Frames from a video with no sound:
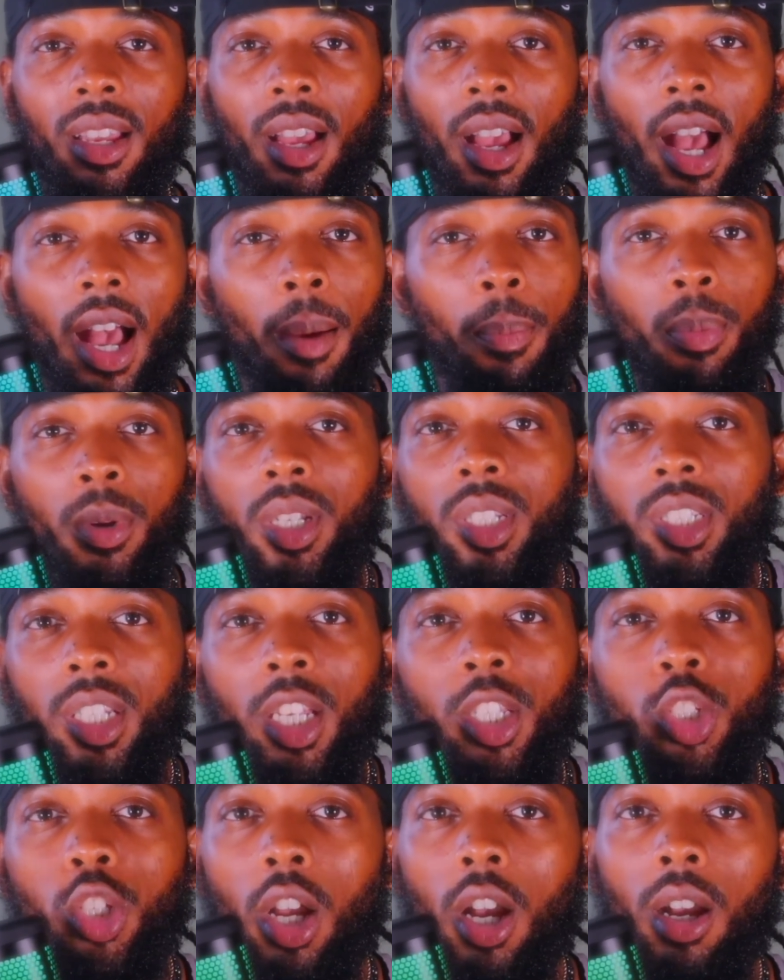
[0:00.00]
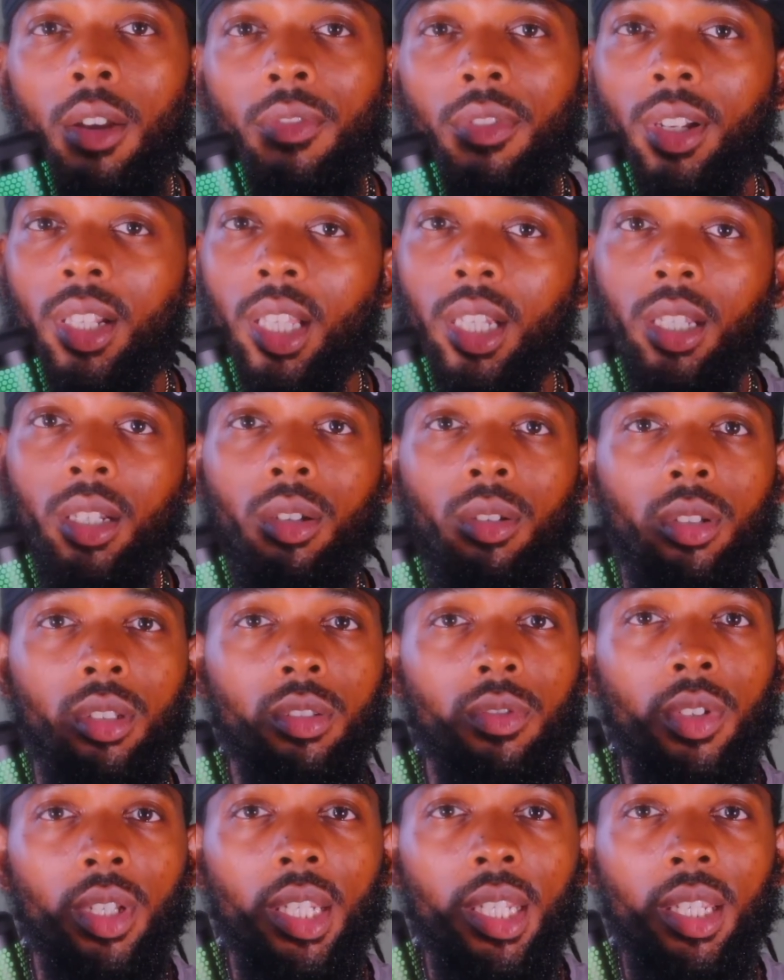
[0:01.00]
I appreciate y'all for clicking on this
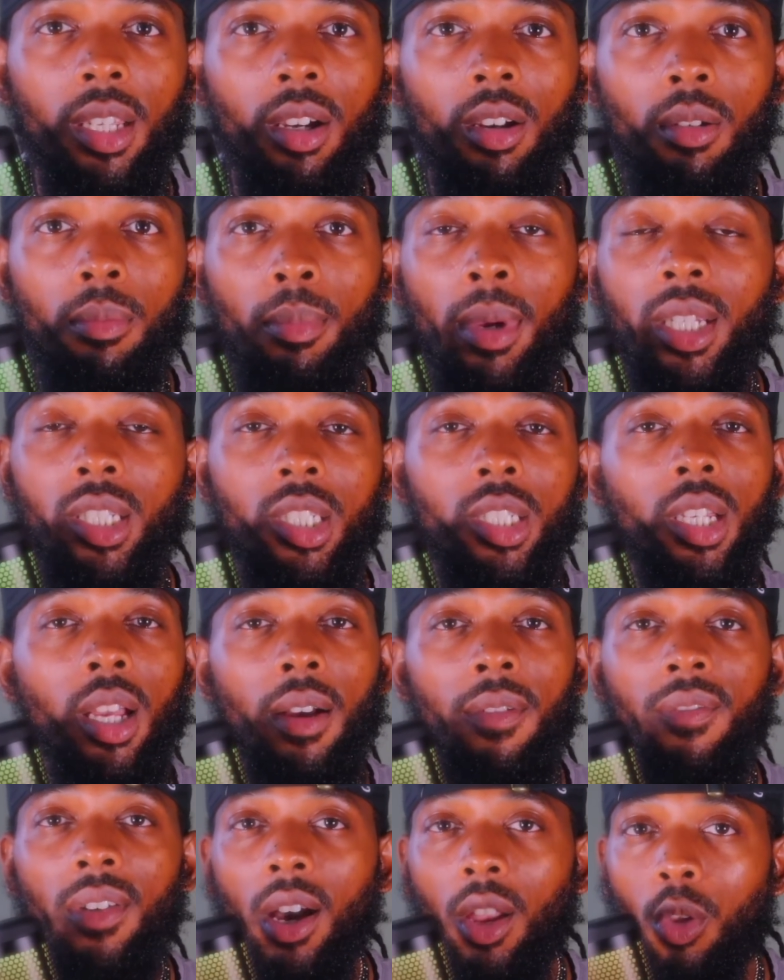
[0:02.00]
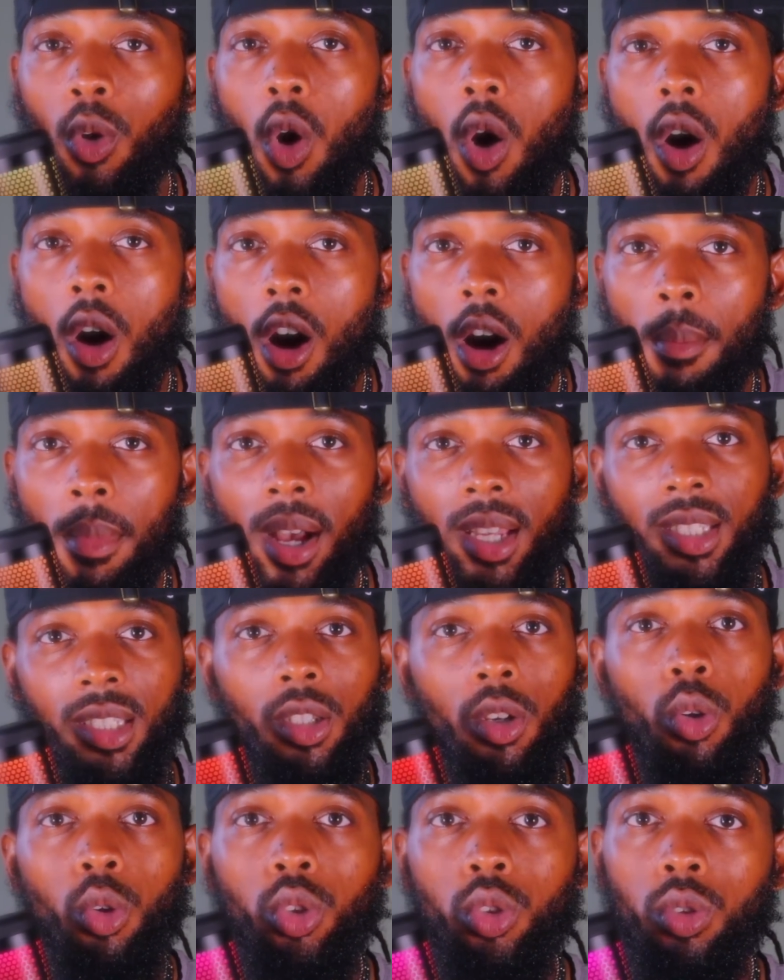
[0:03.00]
video. Make sure y'all follow all my
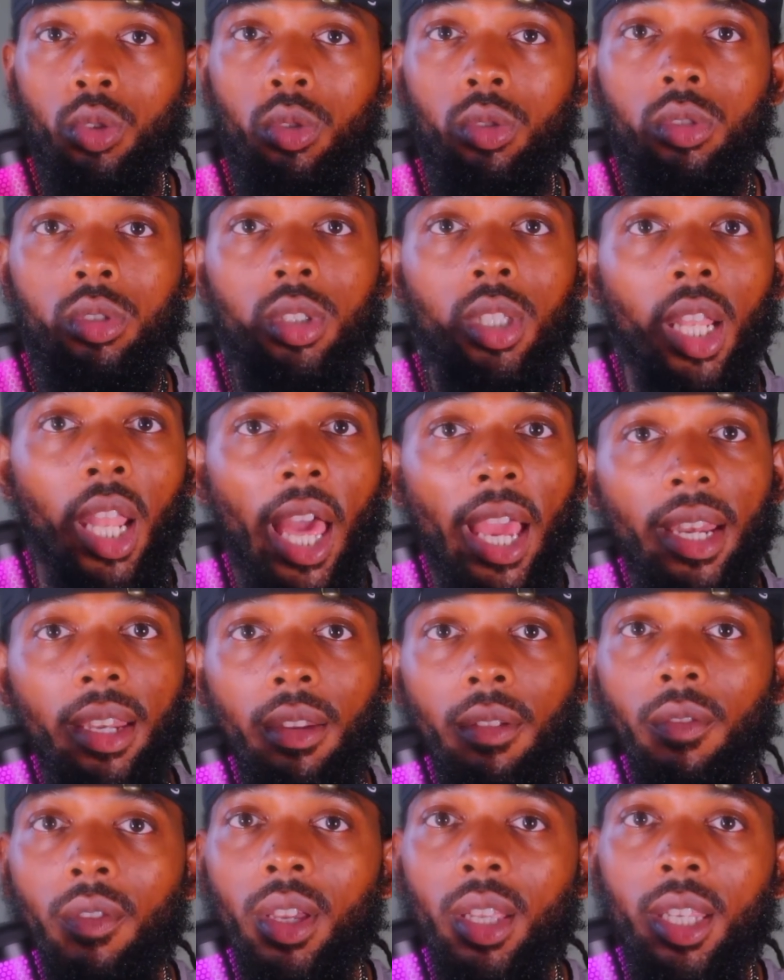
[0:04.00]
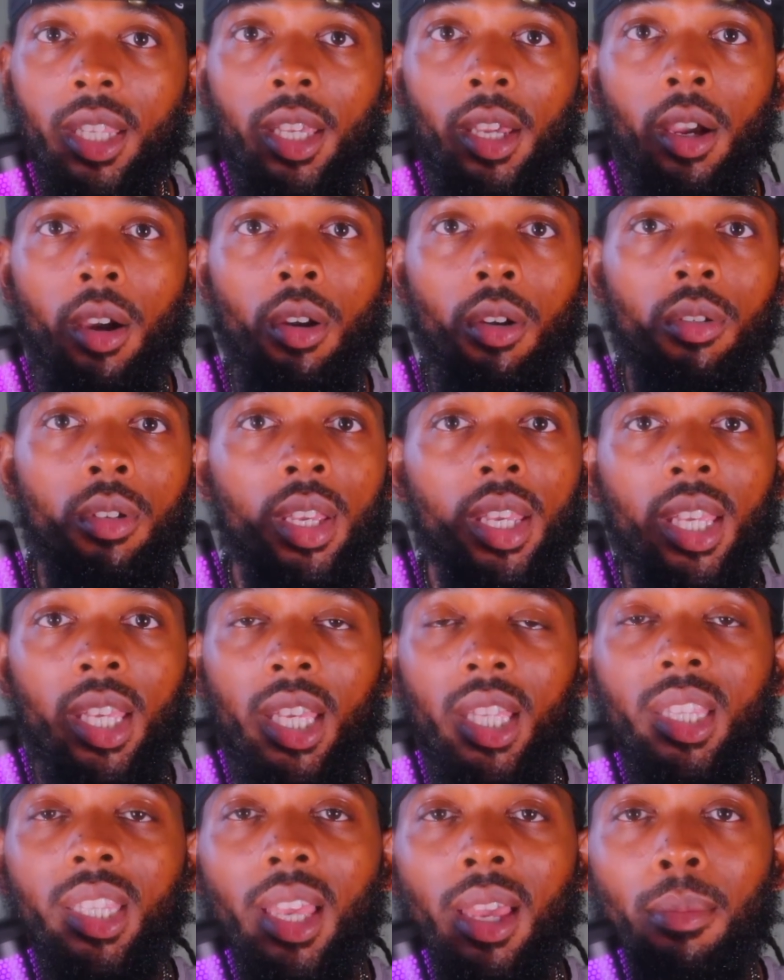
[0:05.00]
socials, like the video,
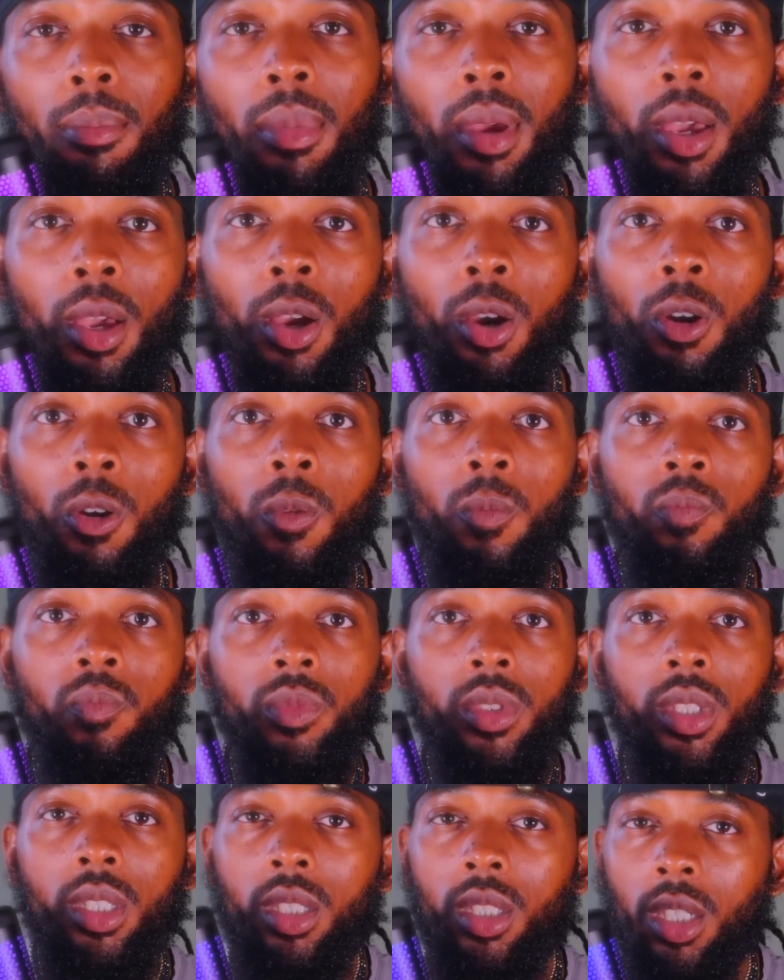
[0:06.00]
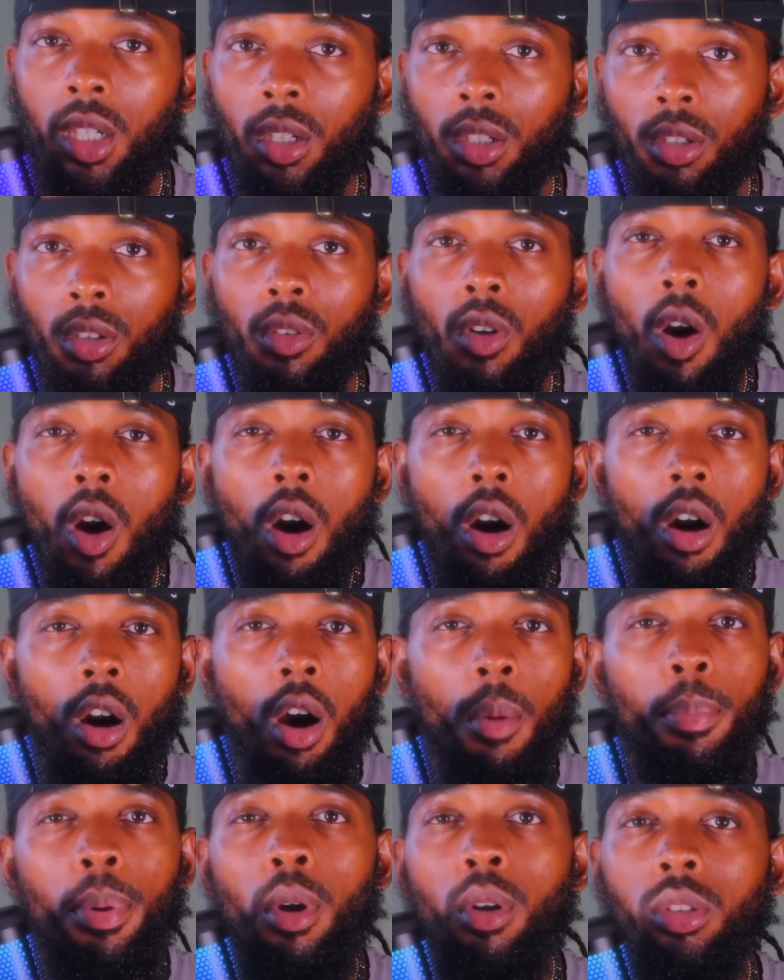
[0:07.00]
hit that bell, turn on
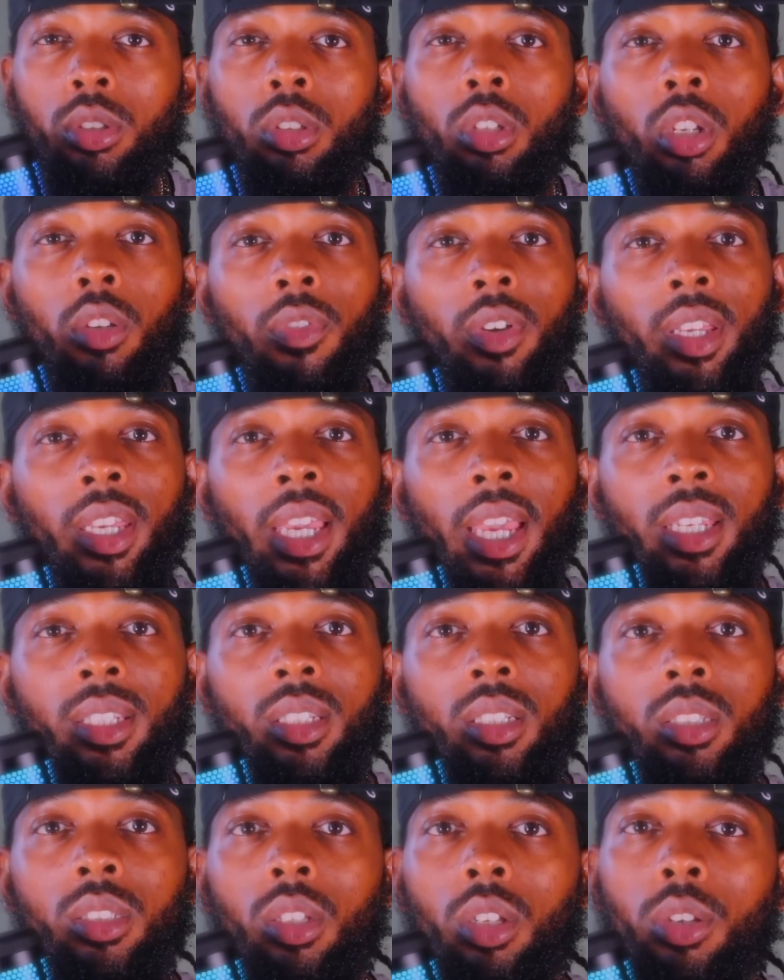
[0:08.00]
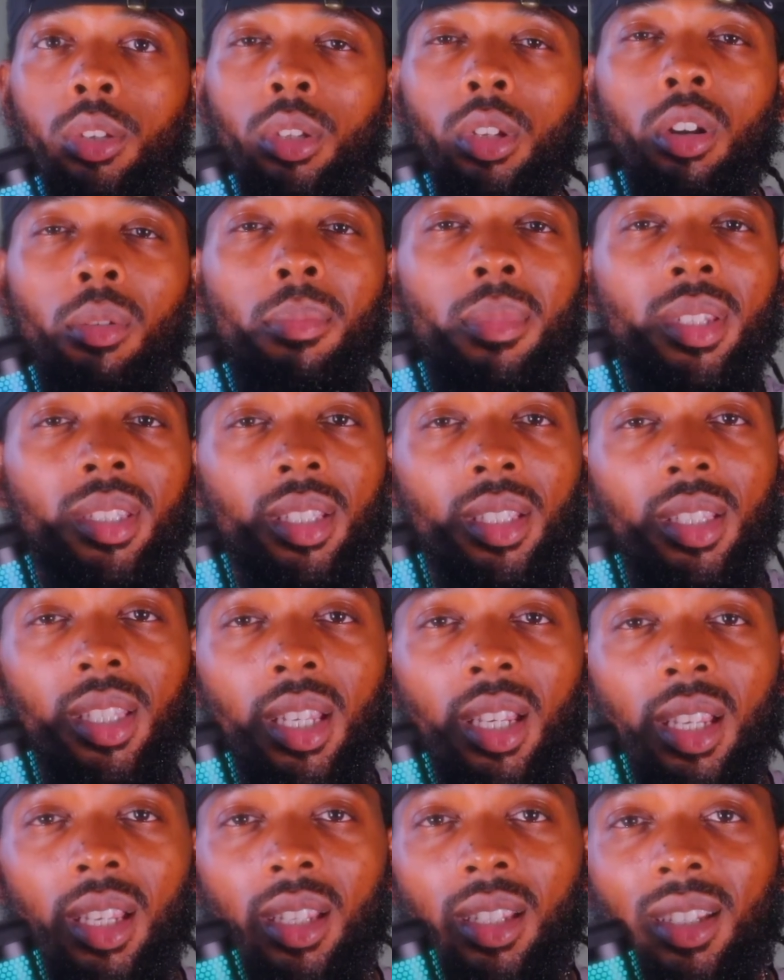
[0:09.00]
all post notifications so you don't miss a
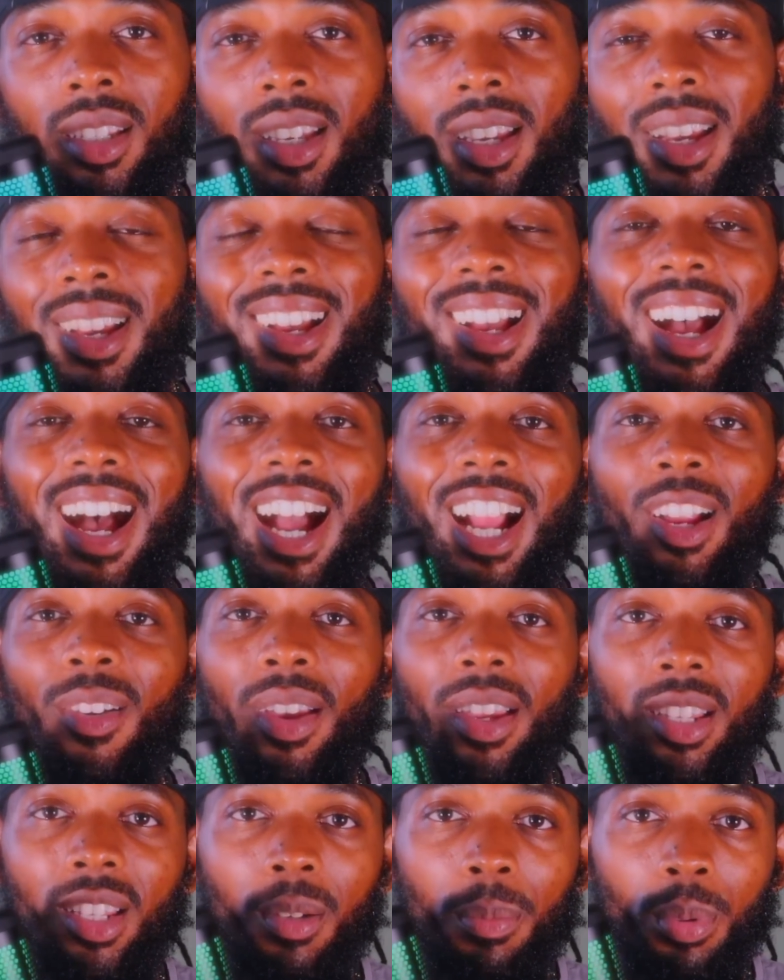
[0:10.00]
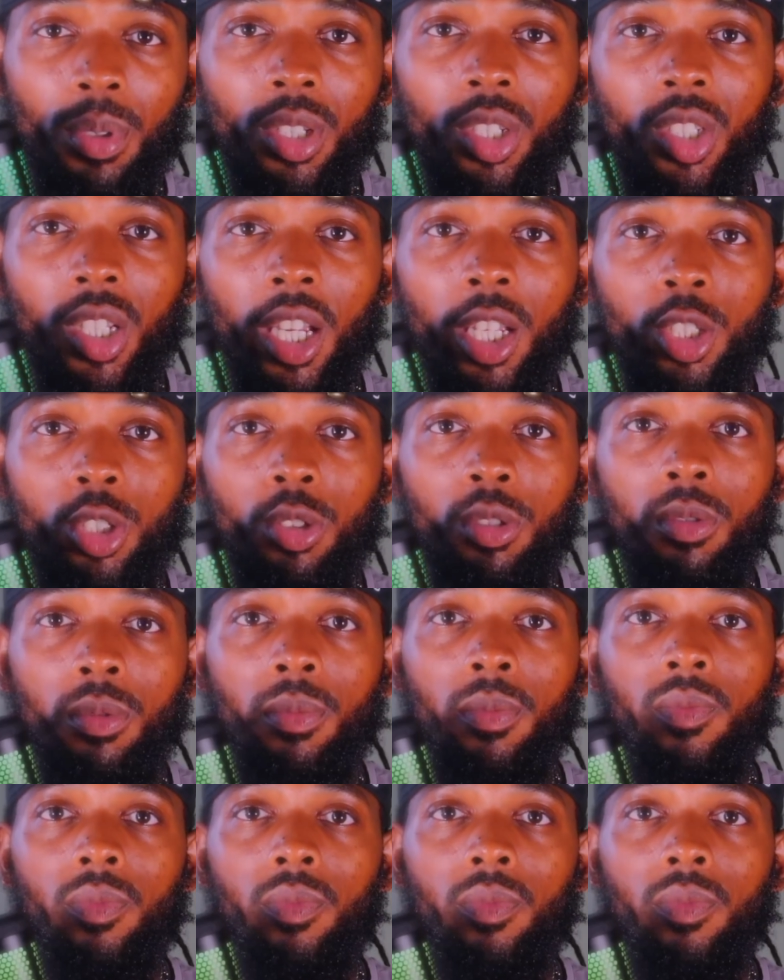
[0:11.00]
thing. I greatly appreciate you.